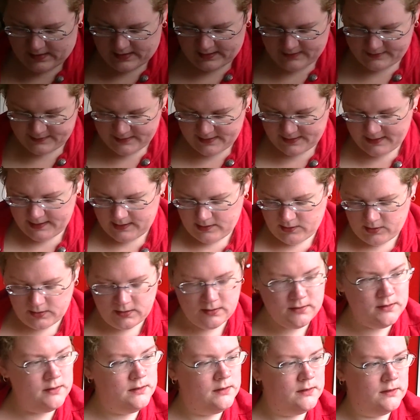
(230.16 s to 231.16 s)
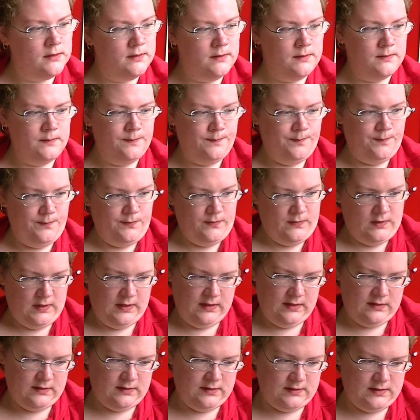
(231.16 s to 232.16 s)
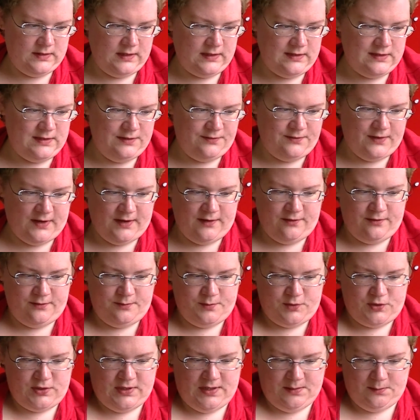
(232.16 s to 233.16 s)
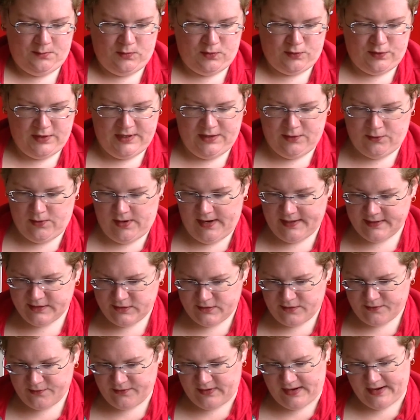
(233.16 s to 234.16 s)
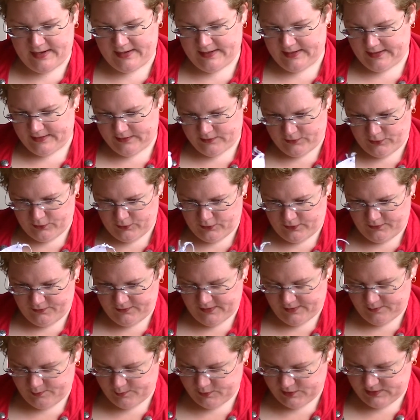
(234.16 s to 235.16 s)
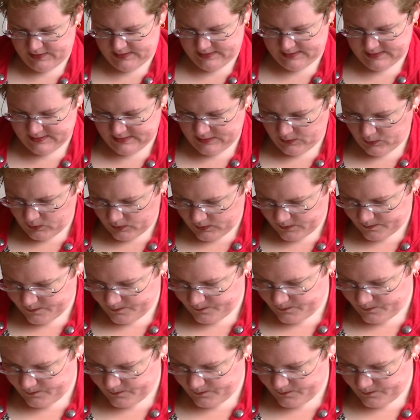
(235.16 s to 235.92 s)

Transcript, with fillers: I dye on. It's a 65% merino extra fine and a 35% silk.